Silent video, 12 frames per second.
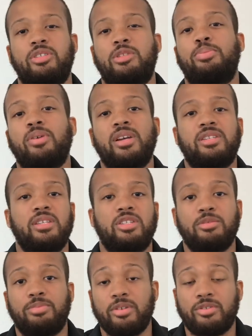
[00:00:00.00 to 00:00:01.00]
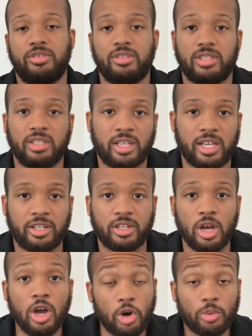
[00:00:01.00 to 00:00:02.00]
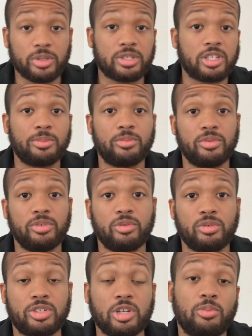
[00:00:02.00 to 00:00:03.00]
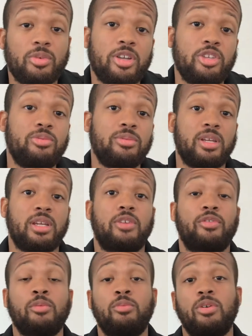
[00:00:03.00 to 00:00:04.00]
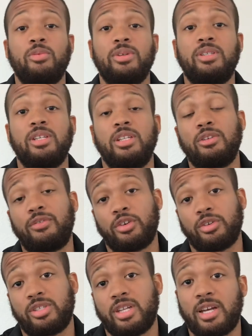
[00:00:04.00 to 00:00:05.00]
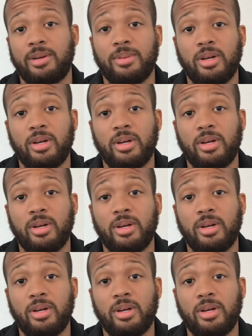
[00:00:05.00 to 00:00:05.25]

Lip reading: The process to purchase the land was somewhat unique from what we did the first time.